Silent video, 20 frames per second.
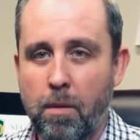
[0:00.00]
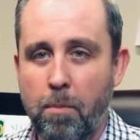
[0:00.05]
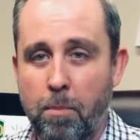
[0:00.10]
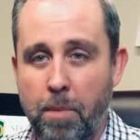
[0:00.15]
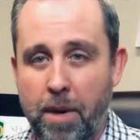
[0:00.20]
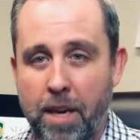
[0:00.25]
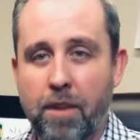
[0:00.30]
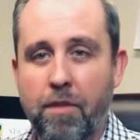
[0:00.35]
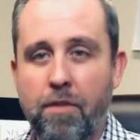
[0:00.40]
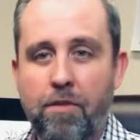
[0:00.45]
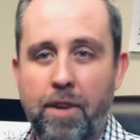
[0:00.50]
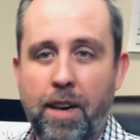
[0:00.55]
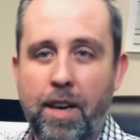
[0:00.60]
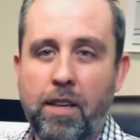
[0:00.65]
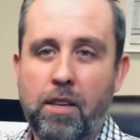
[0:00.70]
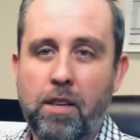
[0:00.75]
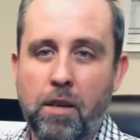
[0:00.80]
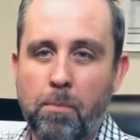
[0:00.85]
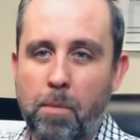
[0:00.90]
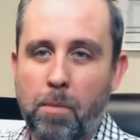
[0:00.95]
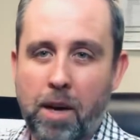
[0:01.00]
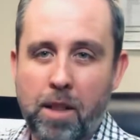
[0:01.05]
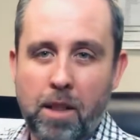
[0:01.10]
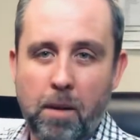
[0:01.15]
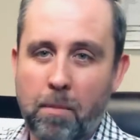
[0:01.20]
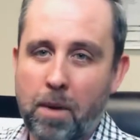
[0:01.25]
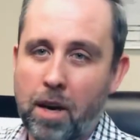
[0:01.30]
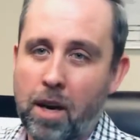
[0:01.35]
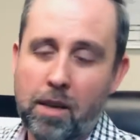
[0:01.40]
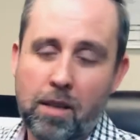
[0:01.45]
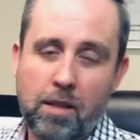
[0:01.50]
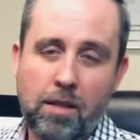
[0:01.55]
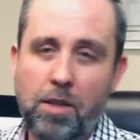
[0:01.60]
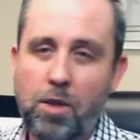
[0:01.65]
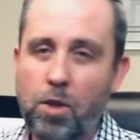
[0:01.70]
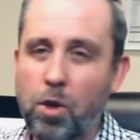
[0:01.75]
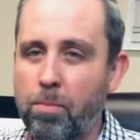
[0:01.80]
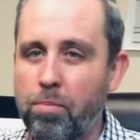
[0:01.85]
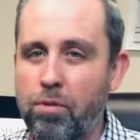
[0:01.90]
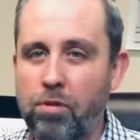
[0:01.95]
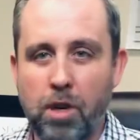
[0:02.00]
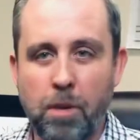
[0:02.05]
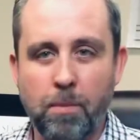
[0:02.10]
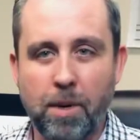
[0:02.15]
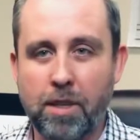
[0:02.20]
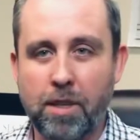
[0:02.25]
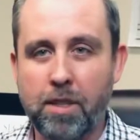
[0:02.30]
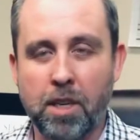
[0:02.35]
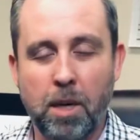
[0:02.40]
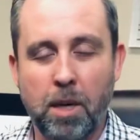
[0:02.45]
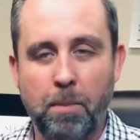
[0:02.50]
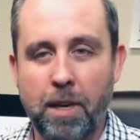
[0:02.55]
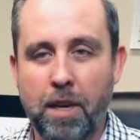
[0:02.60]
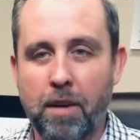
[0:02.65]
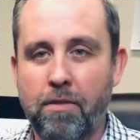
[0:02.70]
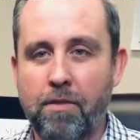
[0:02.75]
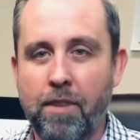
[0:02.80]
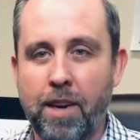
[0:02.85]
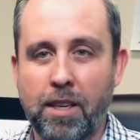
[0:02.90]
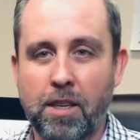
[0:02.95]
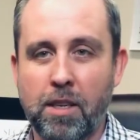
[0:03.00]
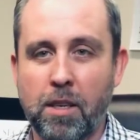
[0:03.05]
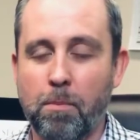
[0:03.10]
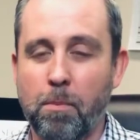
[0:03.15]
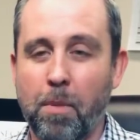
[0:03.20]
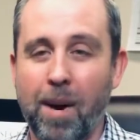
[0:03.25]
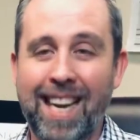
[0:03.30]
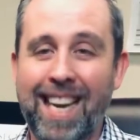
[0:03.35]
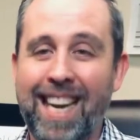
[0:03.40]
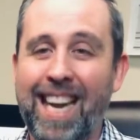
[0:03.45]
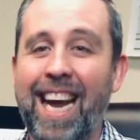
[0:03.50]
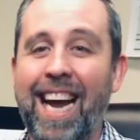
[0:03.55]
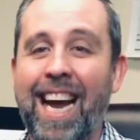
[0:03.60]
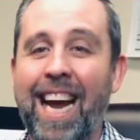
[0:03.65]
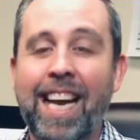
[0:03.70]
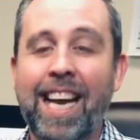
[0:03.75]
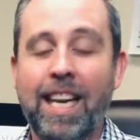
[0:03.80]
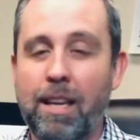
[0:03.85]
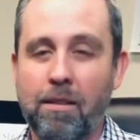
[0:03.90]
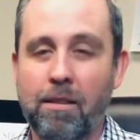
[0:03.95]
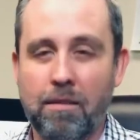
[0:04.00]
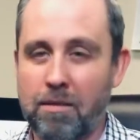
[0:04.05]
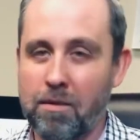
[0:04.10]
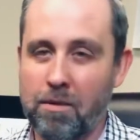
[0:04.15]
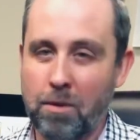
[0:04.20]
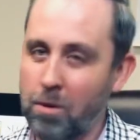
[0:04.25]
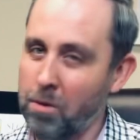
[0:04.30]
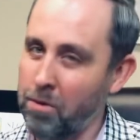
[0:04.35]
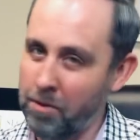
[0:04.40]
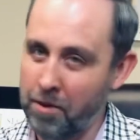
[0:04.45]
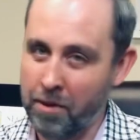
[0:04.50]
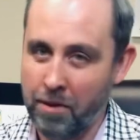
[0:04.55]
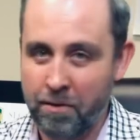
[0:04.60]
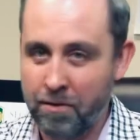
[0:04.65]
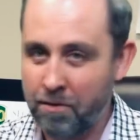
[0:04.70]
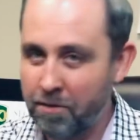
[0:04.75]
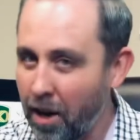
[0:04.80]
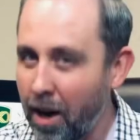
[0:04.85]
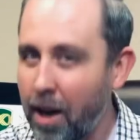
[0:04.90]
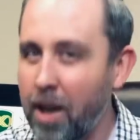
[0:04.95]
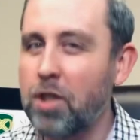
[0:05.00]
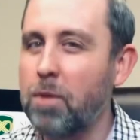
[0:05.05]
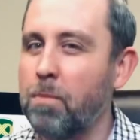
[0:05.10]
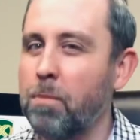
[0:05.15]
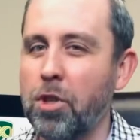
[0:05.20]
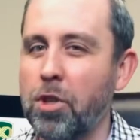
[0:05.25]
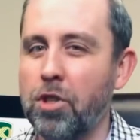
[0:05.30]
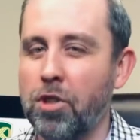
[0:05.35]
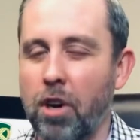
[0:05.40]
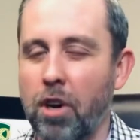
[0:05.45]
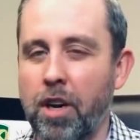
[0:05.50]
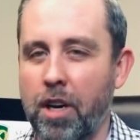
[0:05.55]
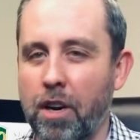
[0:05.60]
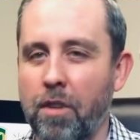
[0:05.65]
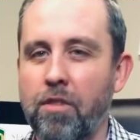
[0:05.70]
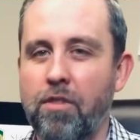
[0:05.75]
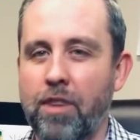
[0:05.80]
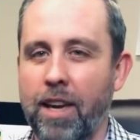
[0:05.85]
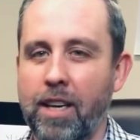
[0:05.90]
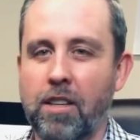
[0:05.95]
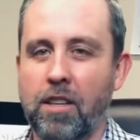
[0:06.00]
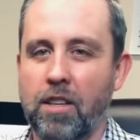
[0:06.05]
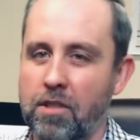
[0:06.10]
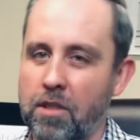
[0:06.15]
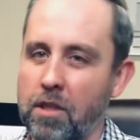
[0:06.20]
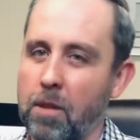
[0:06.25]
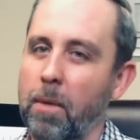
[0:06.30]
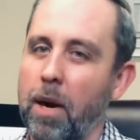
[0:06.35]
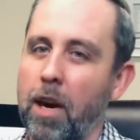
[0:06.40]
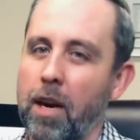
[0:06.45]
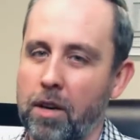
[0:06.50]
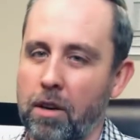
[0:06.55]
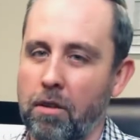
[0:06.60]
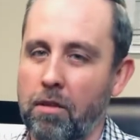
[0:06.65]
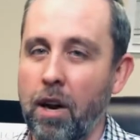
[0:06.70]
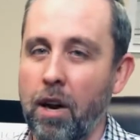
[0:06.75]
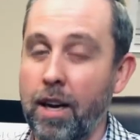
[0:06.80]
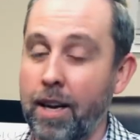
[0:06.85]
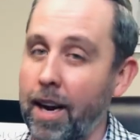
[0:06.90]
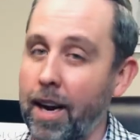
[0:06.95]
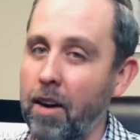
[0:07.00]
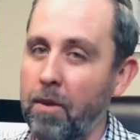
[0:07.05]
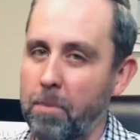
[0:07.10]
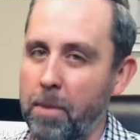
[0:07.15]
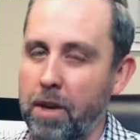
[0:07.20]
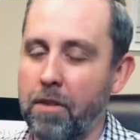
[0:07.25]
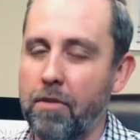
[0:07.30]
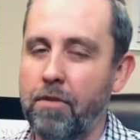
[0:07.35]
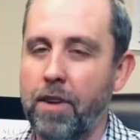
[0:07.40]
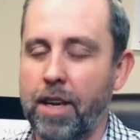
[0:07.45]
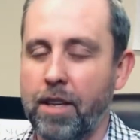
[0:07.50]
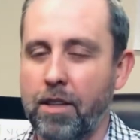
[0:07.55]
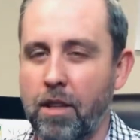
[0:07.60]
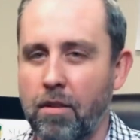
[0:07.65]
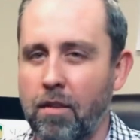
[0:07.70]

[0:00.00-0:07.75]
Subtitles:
being affected by the markets, and you're pretty much going to be affected by the vast majority of sectors in the market right now have been affected,